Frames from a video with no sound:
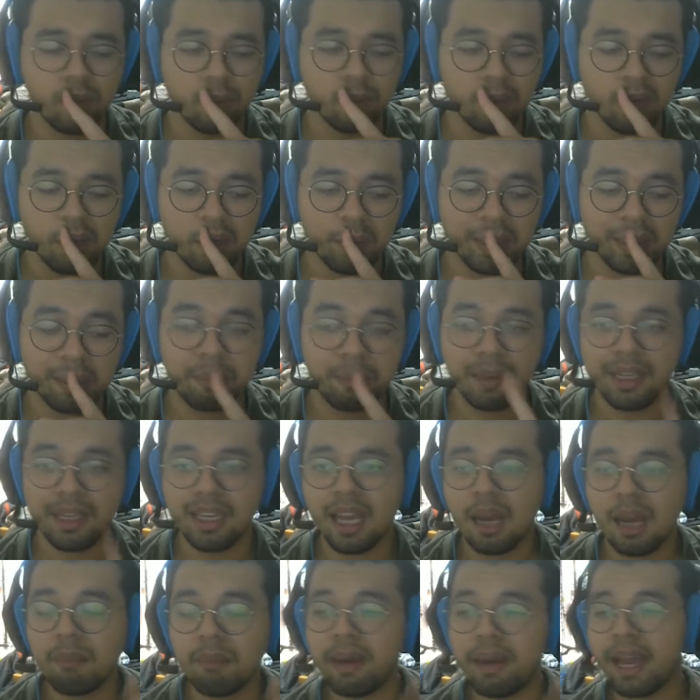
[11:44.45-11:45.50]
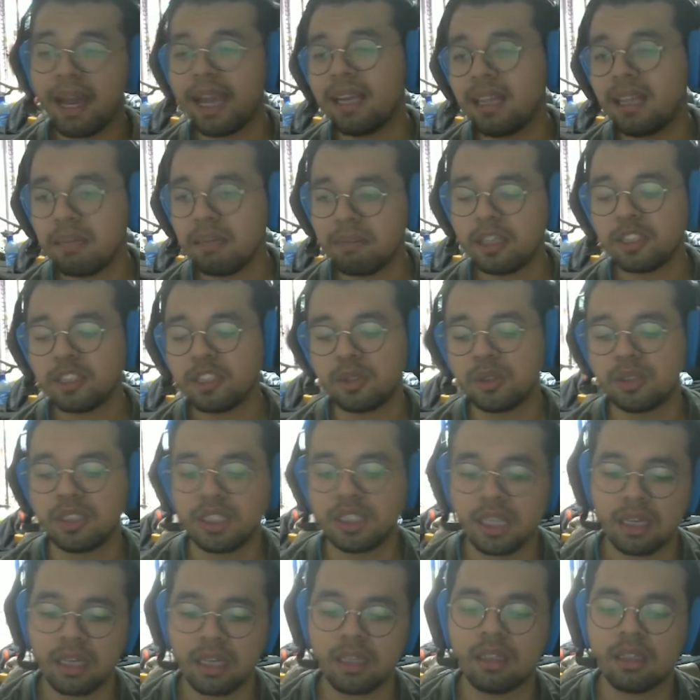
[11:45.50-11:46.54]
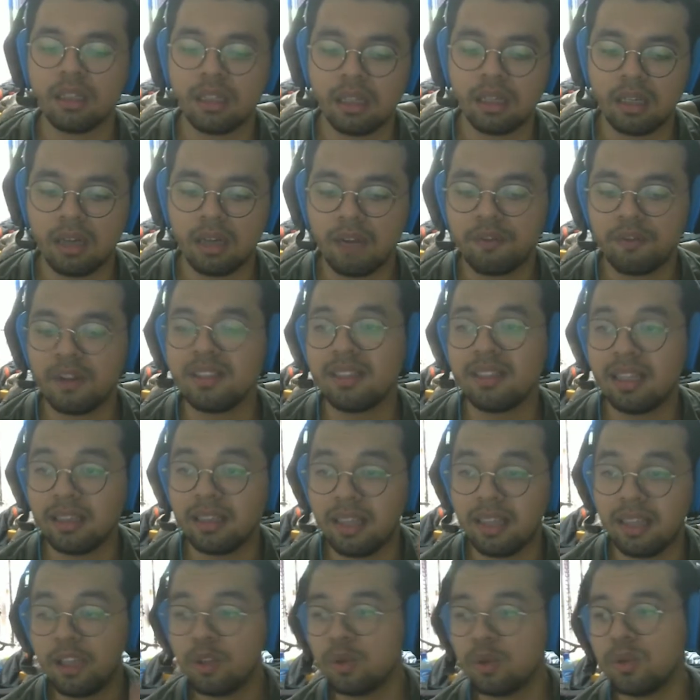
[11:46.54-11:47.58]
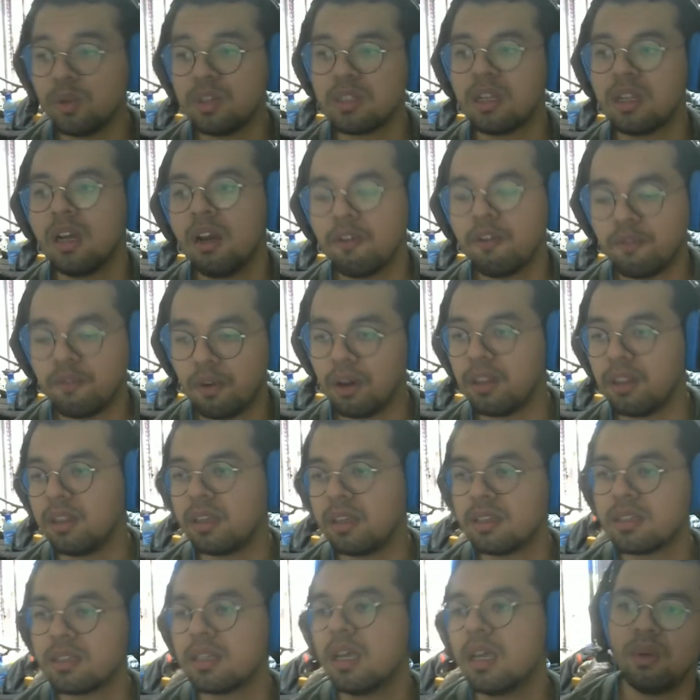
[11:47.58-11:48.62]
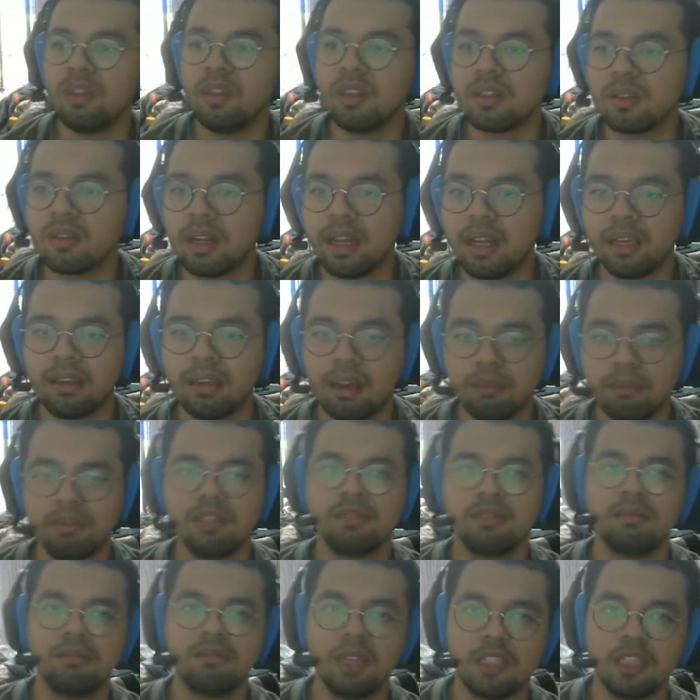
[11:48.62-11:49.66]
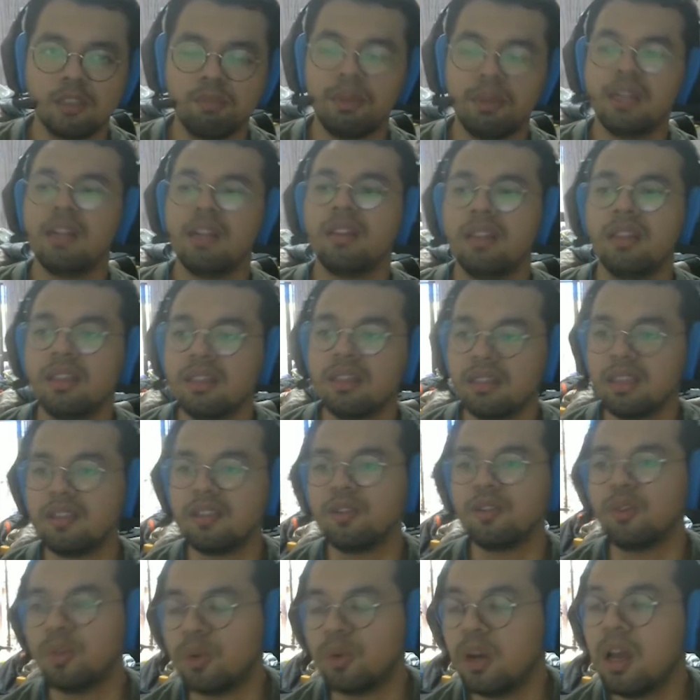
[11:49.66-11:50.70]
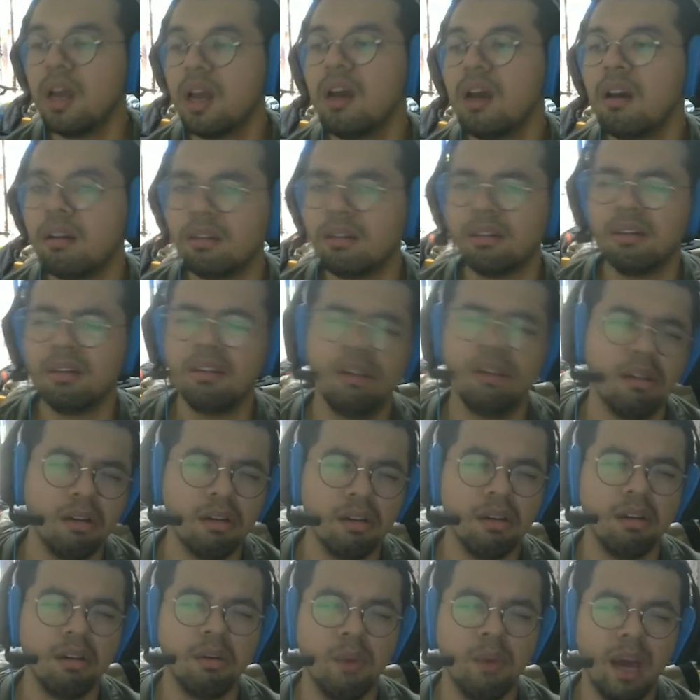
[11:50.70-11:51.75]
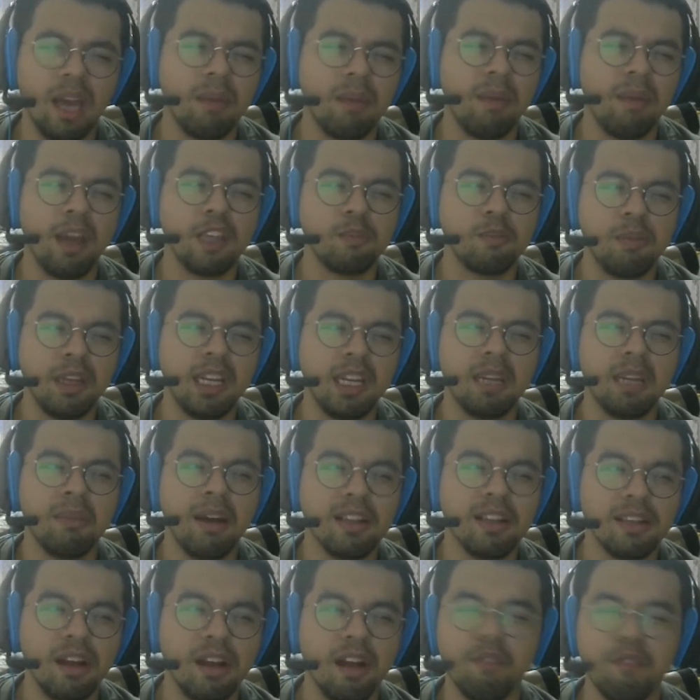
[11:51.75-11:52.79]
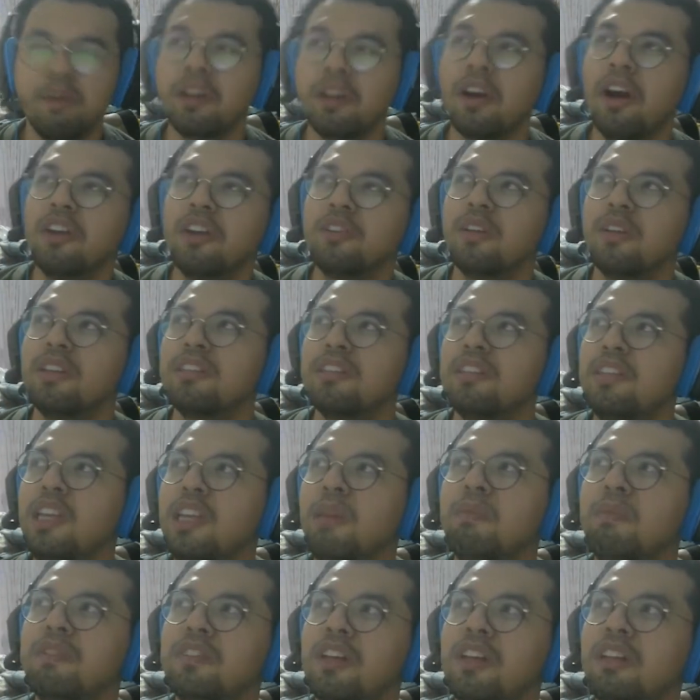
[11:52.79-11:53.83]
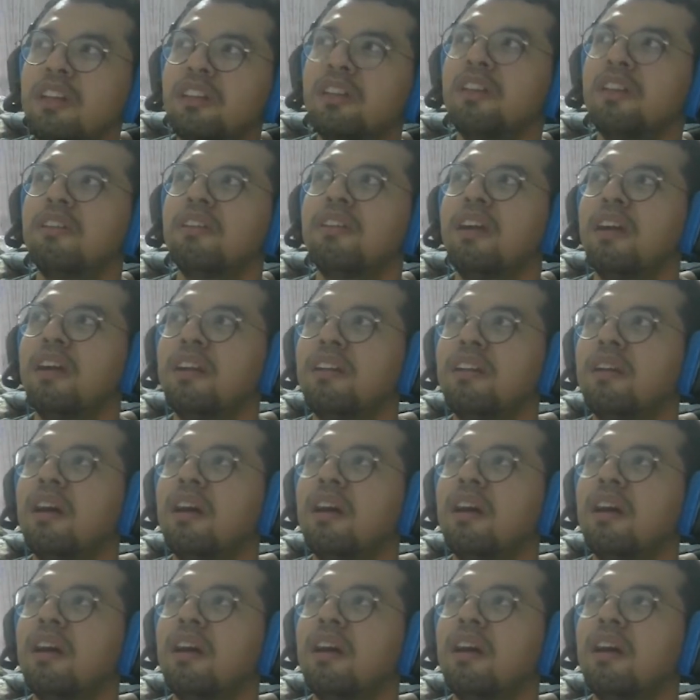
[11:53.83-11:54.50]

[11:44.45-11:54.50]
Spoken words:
Wikipedia, but I did make sure to check the reference that they used for this. So like, I'm just explaining these things to you. Why am I explaining myself? Because it's deep-seated in